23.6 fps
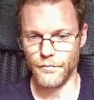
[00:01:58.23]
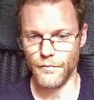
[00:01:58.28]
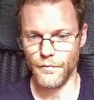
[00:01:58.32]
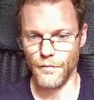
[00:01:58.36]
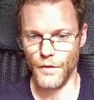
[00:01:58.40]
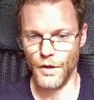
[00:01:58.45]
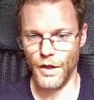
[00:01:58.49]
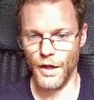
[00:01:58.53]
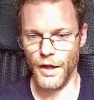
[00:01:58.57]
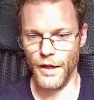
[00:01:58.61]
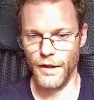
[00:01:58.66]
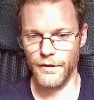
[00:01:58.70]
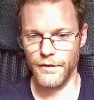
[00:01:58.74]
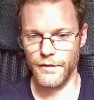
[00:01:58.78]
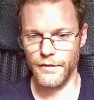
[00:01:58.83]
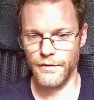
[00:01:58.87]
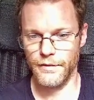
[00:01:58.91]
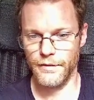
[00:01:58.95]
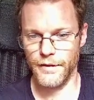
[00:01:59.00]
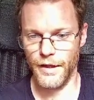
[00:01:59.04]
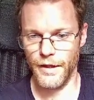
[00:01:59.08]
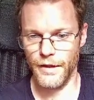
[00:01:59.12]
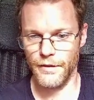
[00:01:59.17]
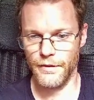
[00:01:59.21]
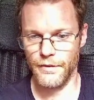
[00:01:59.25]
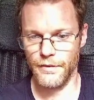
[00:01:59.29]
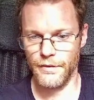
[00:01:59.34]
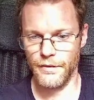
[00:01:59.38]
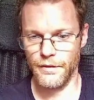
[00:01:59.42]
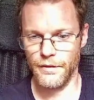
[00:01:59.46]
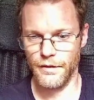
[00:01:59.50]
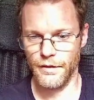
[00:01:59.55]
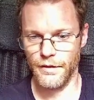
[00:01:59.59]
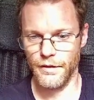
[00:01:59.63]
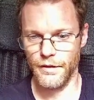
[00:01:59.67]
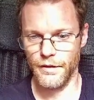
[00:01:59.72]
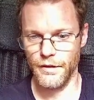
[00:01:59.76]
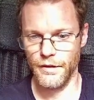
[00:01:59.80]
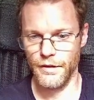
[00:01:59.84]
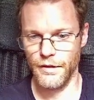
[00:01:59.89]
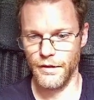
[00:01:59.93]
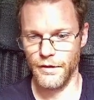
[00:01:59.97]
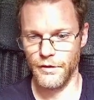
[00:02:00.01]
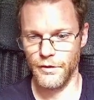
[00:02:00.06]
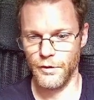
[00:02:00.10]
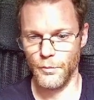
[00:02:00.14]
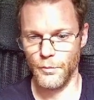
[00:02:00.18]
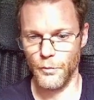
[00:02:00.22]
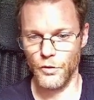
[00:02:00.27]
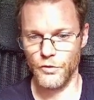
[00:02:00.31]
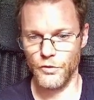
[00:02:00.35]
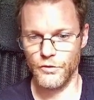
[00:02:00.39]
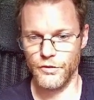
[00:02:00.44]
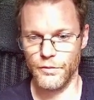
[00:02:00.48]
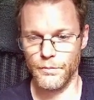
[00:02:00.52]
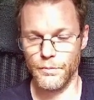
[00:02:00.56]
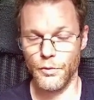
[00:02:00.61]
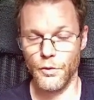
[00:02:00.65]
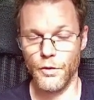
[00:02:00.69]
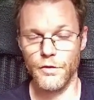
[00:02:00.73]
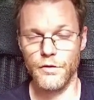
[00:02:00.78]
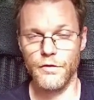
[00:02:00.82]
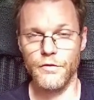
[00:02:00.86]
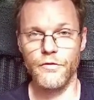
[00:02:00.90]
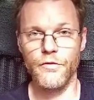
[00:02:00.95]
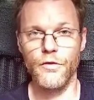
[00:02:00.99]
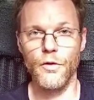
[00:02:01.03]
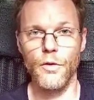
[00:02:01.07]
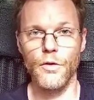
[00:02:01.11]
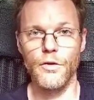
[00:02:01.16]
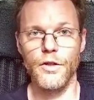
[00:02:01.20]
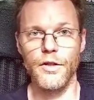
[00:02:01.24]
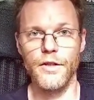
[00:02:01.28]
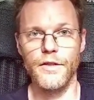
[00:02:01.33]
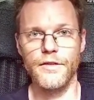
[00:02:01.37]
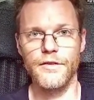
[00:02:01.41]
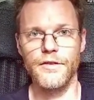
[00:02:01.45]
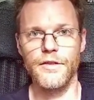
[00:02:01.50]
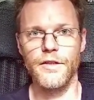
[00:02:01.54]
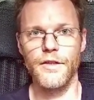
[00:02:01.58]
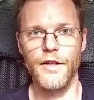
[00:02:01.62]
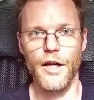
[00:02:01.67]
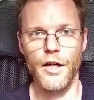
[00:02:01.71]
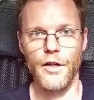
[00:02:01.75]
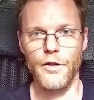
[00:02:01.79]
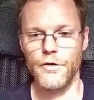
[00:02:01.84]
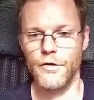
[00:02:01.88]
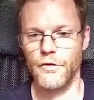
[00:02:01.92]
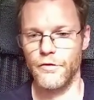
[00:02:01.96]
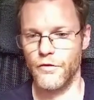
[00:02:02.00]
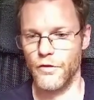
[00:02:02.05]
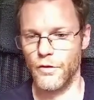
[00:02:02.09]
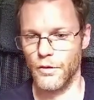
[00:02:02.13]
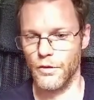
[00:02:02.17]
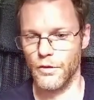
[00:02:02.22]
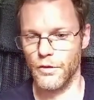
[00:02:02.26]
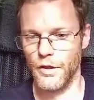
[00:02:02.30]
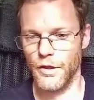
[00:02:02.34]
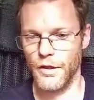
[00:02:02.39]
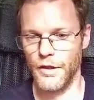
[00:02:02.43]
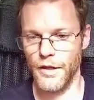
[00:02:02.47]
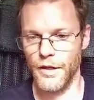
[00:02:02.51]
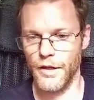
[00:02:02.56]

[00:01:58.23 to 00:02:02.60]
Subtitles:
And then the most important folder is the Niagara folder.